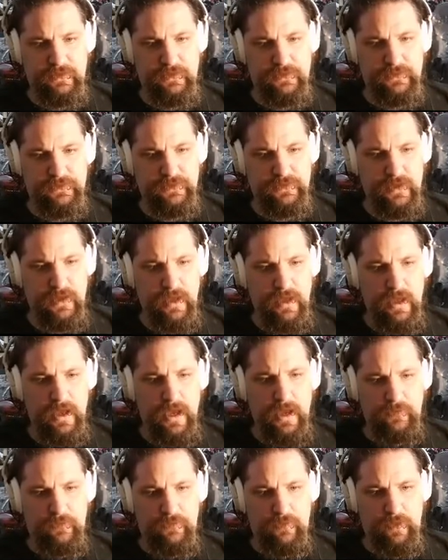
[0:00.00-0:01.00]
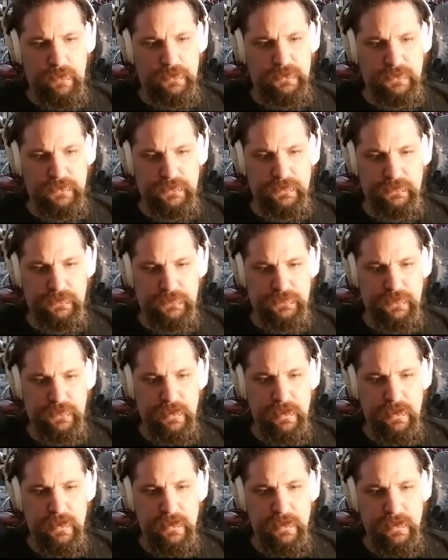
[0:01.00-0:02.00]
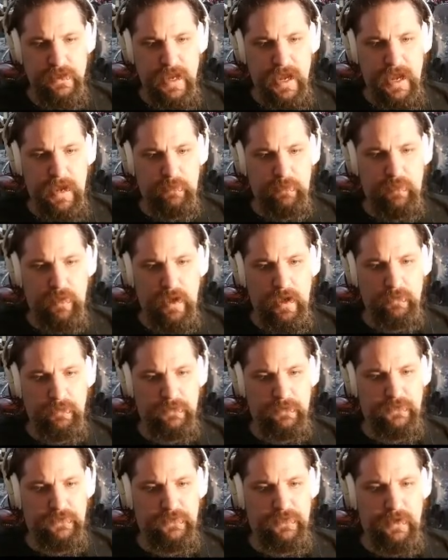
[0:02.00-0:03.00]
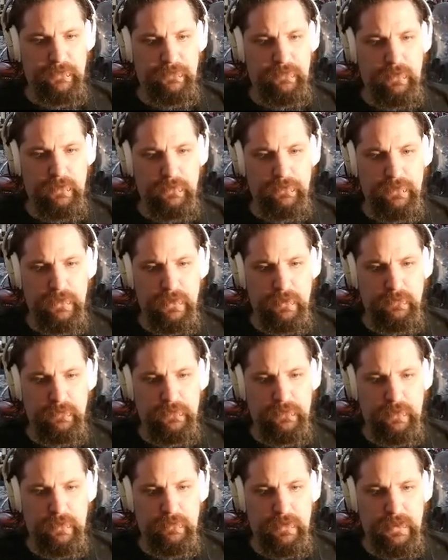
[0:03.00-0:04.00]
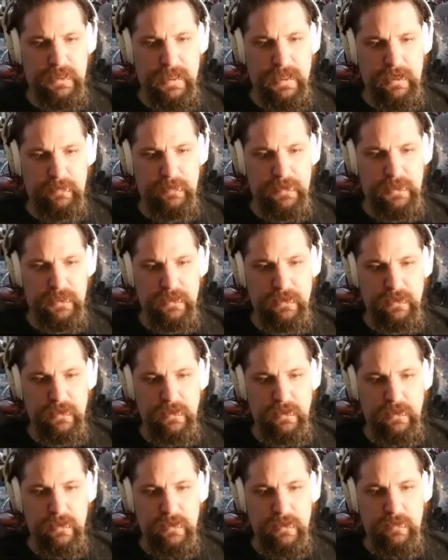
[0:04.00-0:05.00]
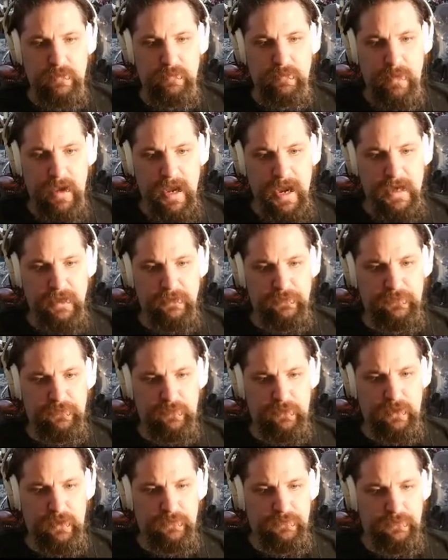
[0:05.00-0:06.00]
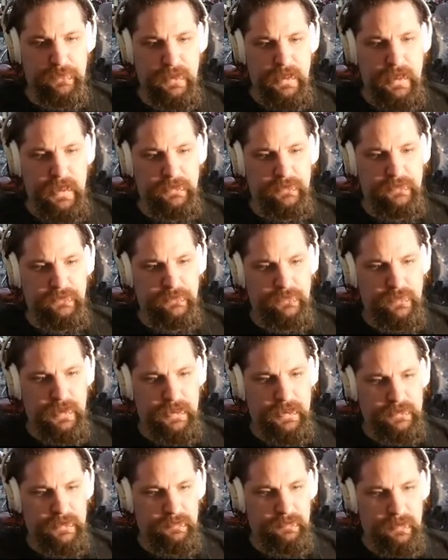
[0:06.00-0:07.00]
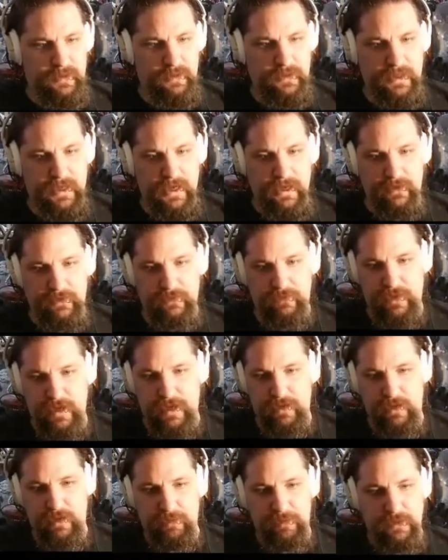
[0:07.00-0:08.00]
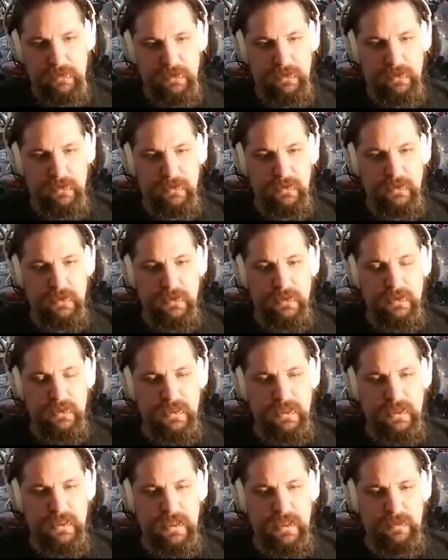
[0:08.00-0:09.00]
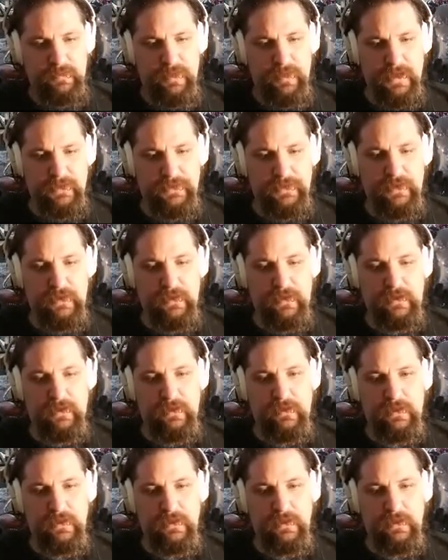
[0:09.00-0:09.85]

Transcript: least. Unfortunately, there's not one, but several of them, so we gotta be mindful of that. In fact, I better get out of the way, or I'm gonna get hit by their